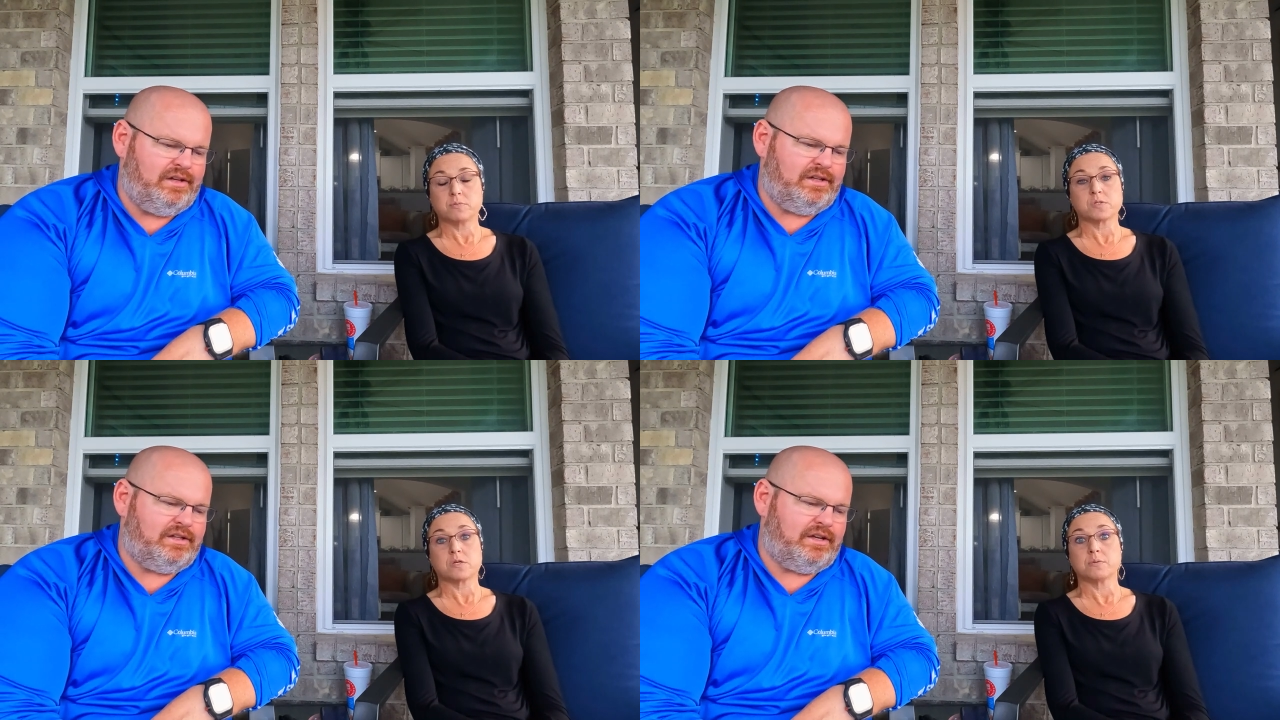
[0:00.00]

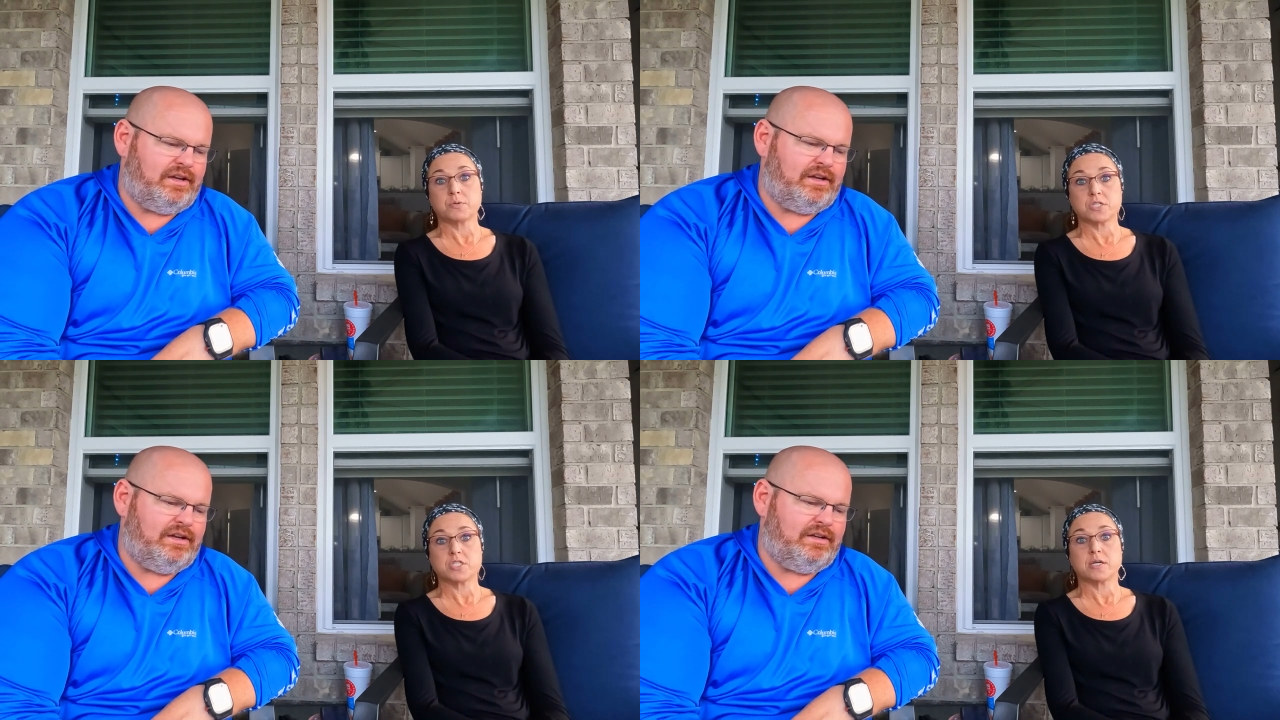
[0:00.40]
Speaker 1: it's all
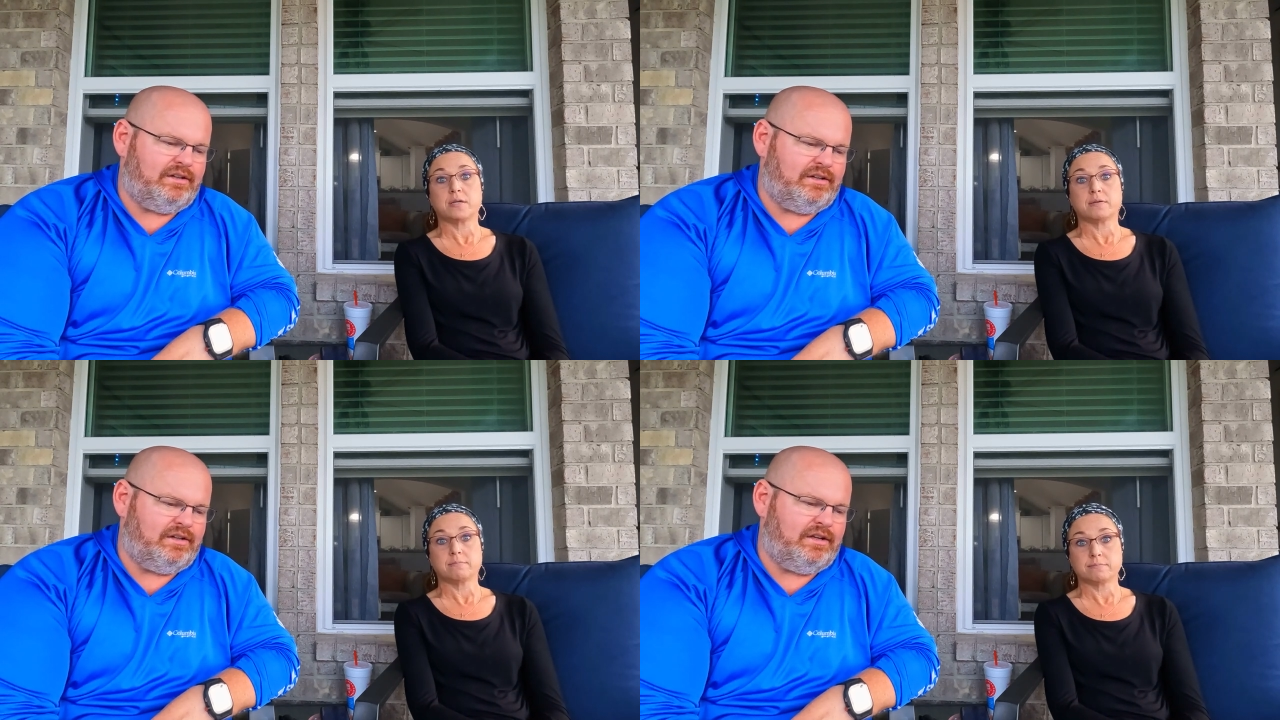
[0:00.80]

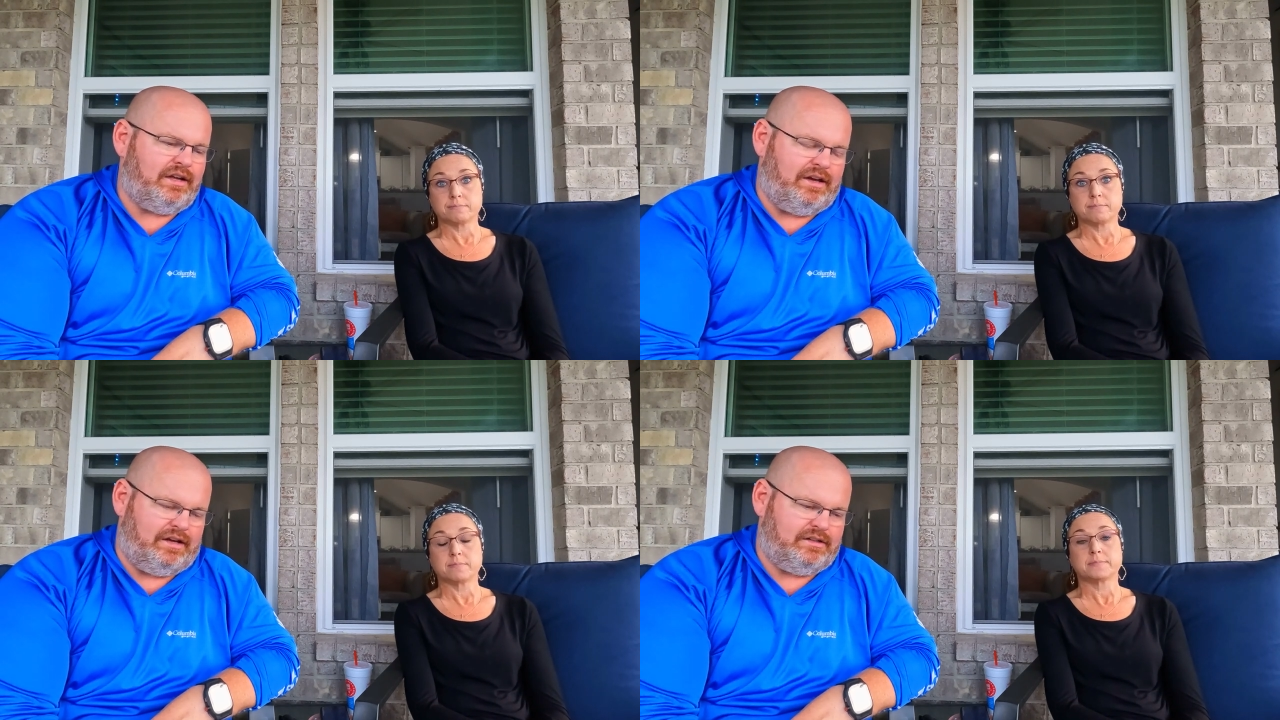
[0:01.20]
appreciated.
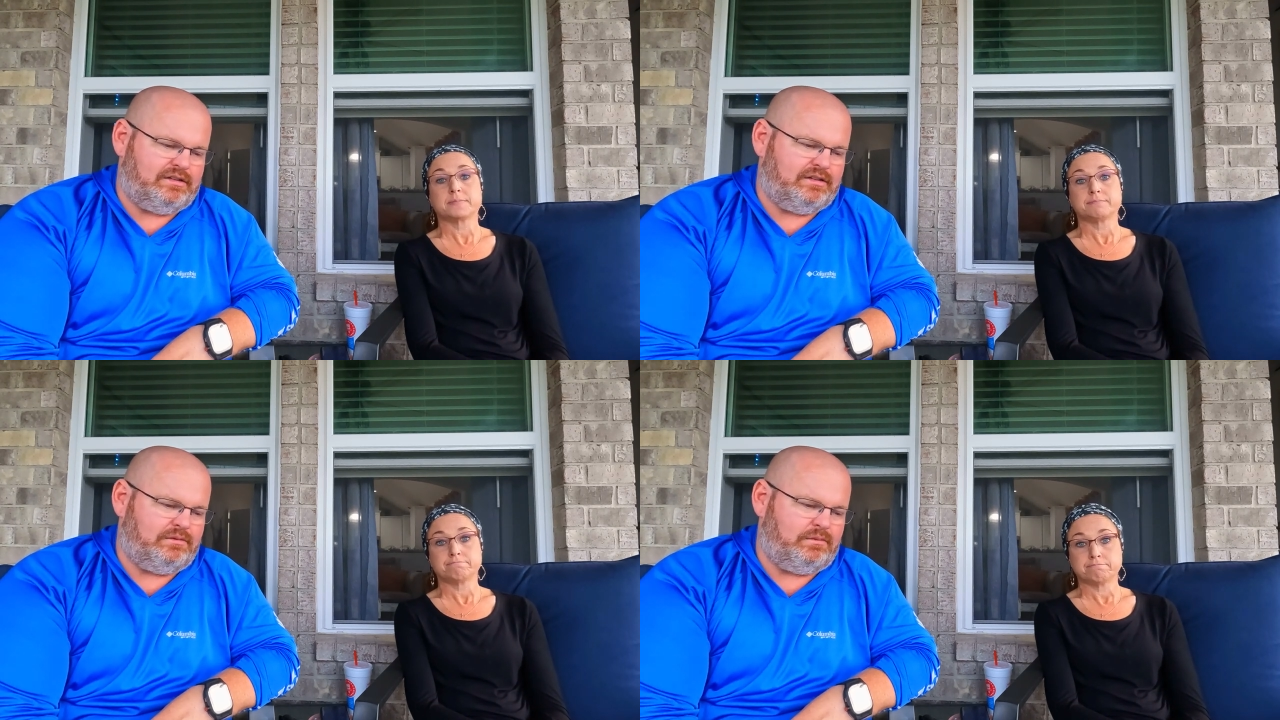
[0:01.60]

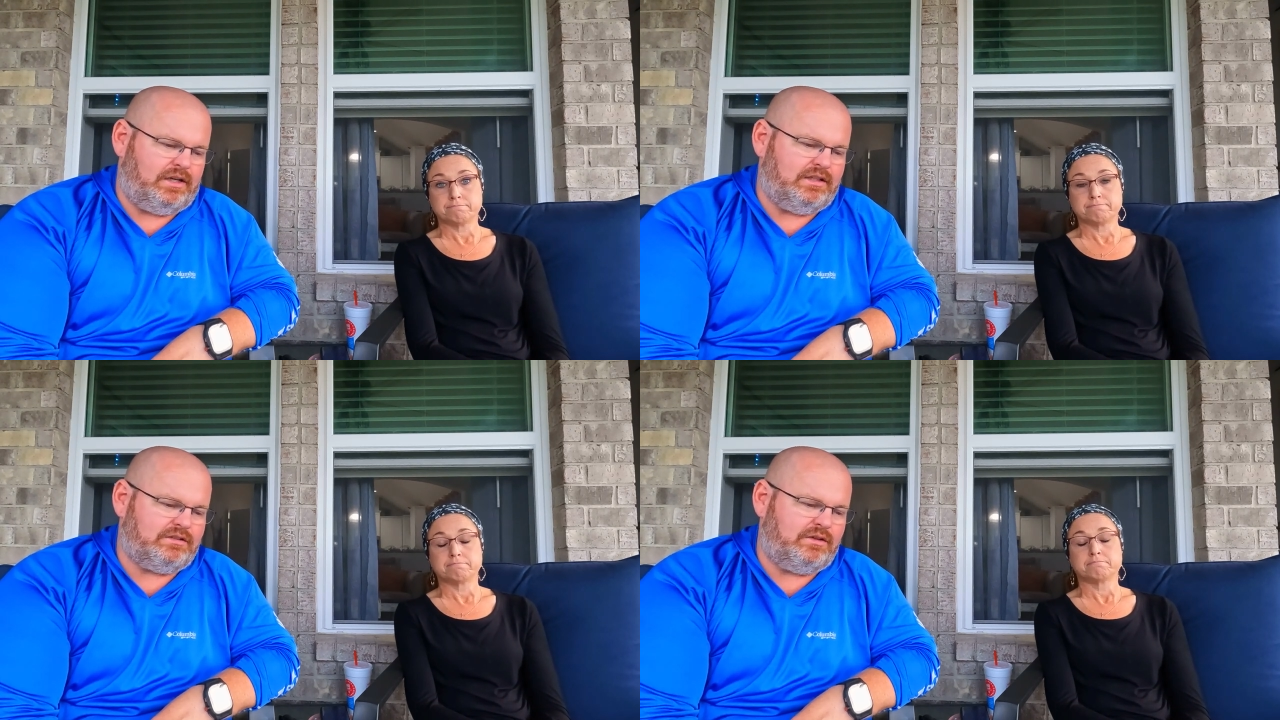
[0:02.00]
Speaker 2: Yes,
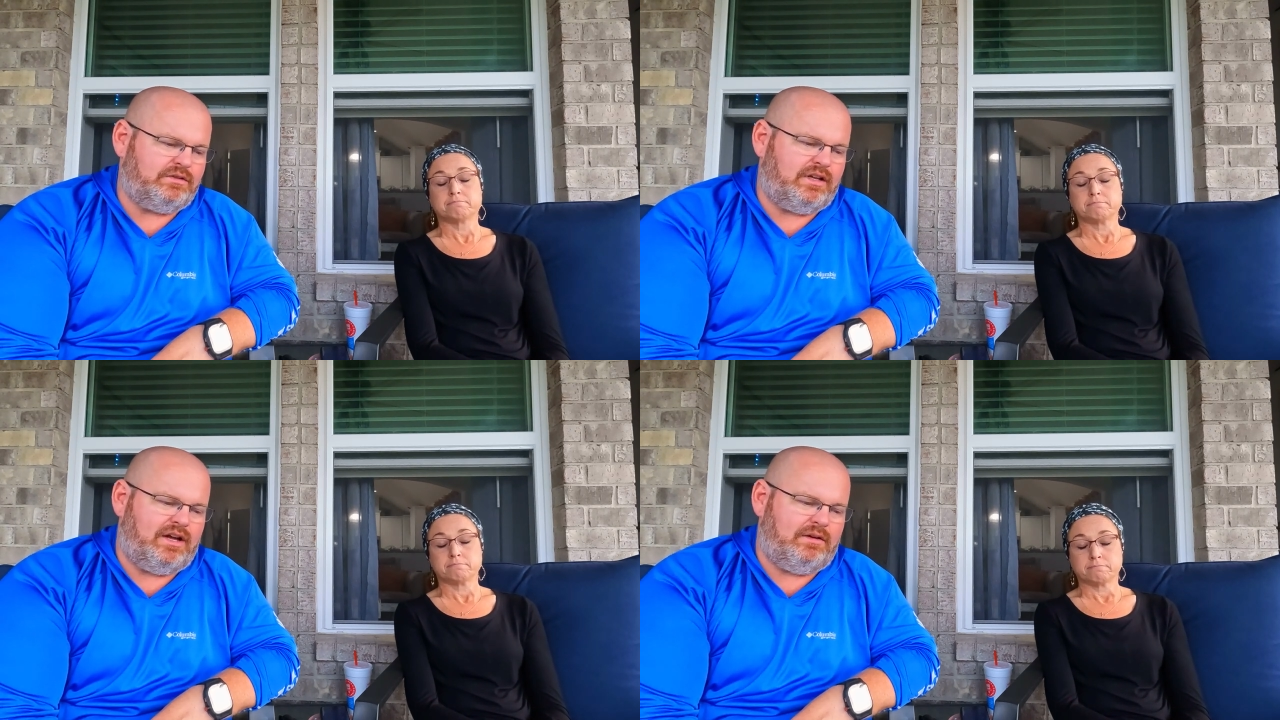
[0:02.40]
because
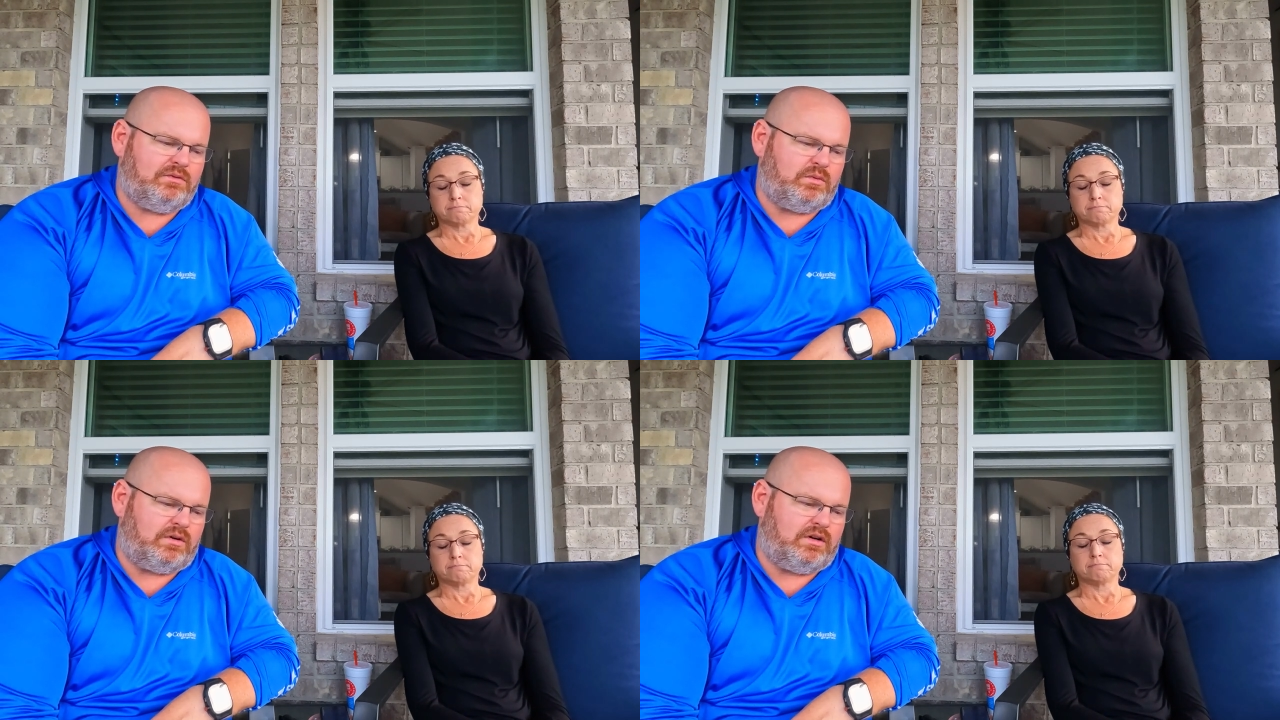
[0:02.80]
those
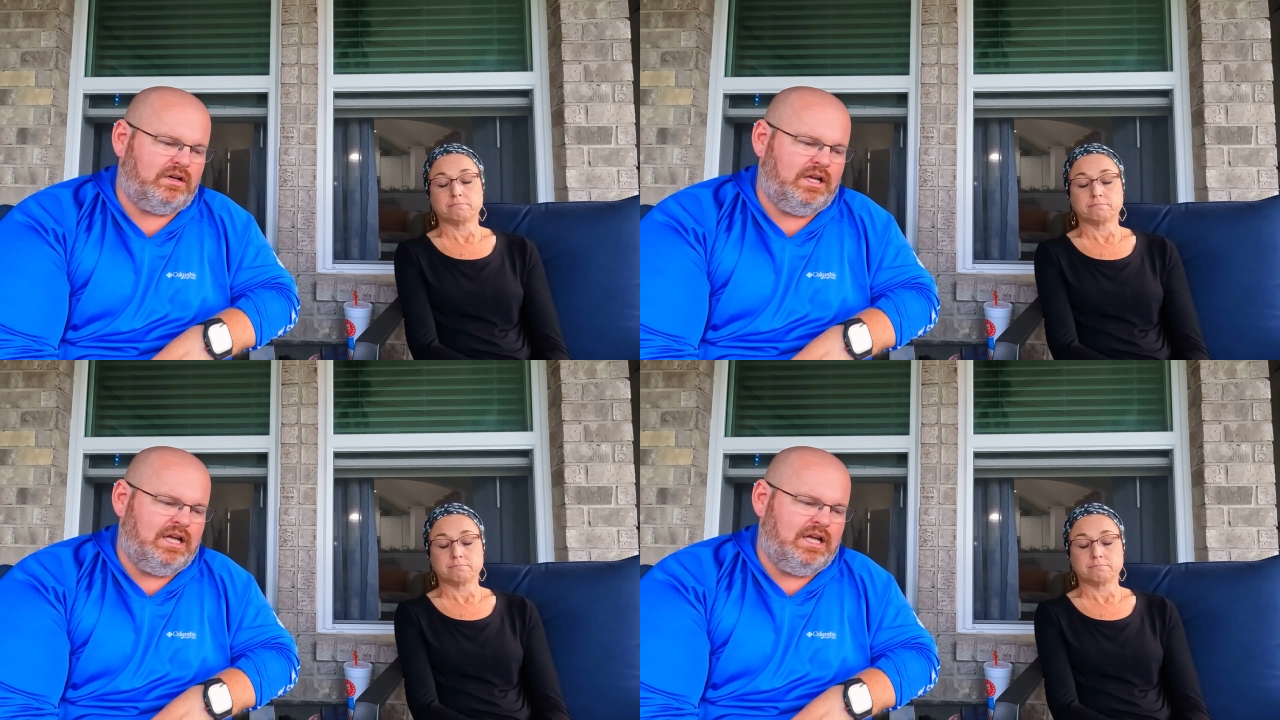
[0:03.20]
times were